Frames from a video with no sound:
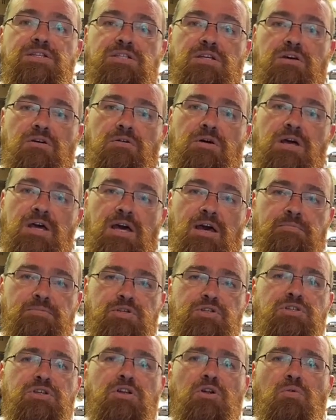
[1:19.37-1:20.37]
so
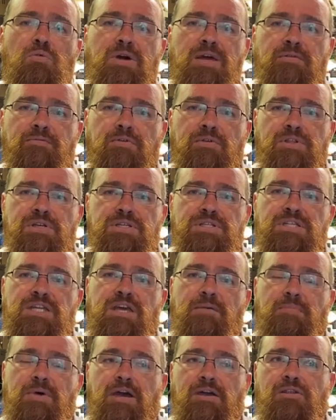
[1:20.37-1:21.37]
I'm just going to wait for things
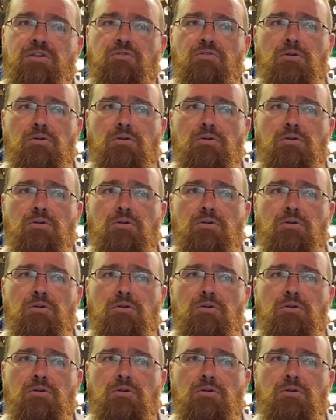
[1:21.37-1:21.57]
to get back to